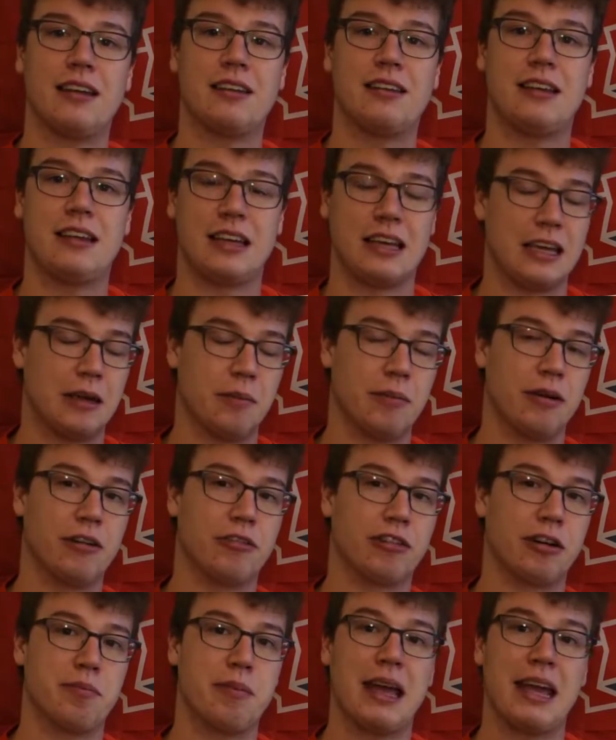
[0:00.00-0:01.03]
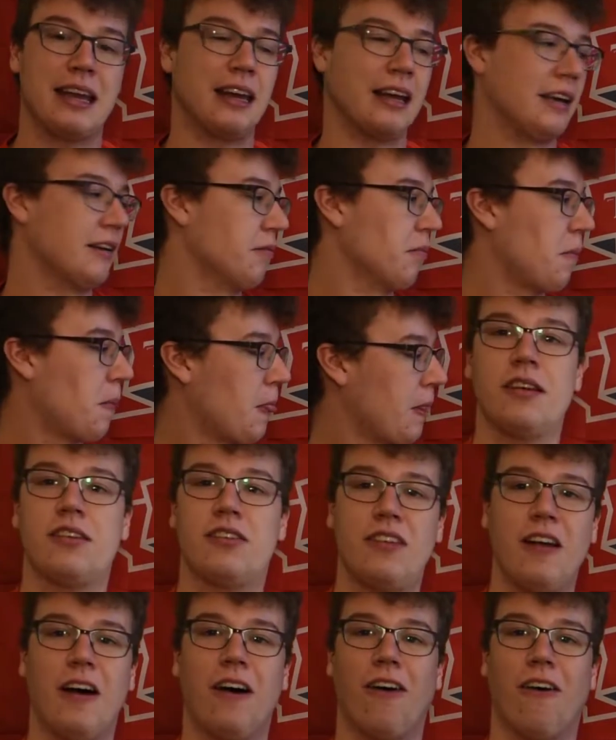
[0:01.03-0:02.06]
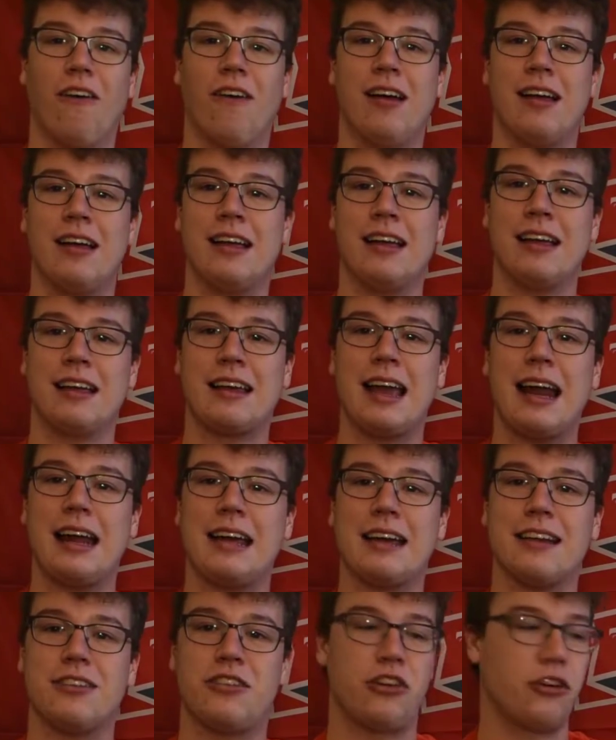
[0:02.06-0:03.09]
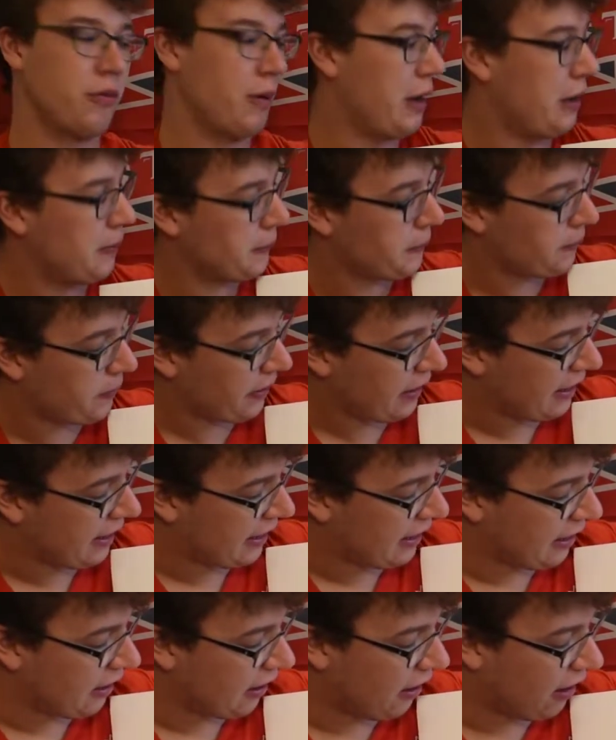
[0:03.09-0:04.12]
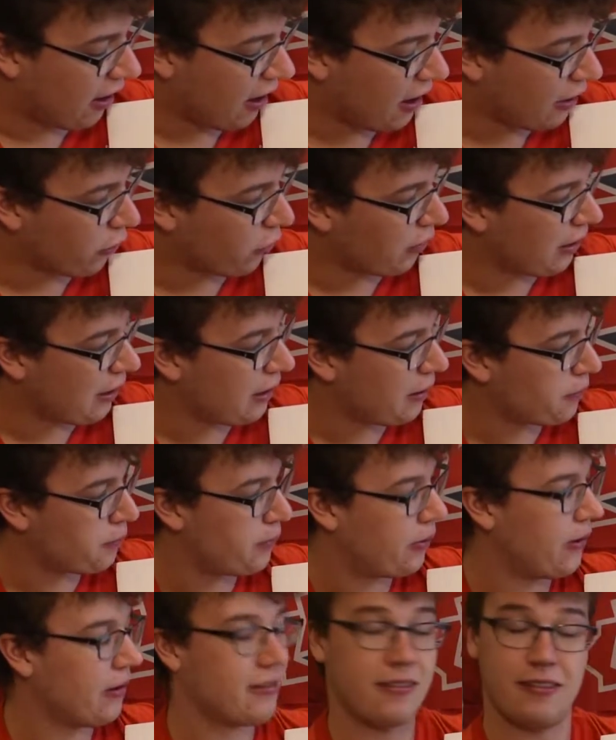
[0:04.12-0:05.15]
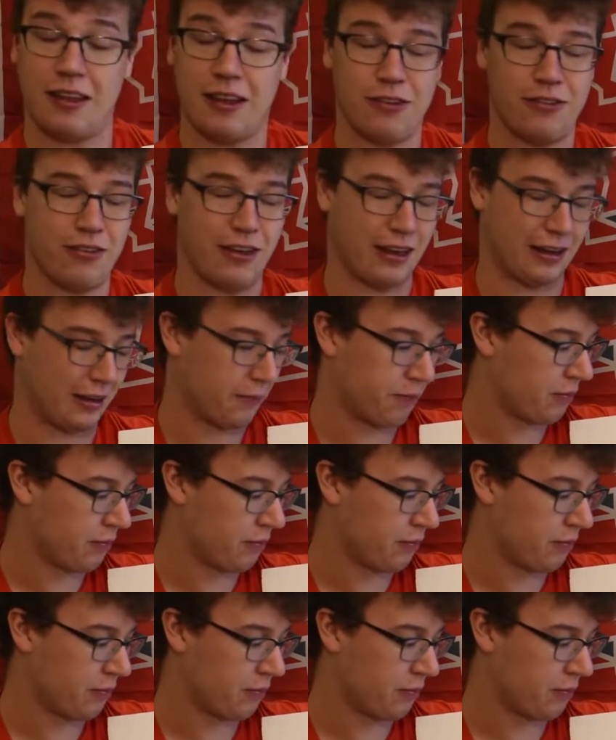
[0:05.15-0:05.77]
team remaining. So, getting into it, Ottawa Pacific.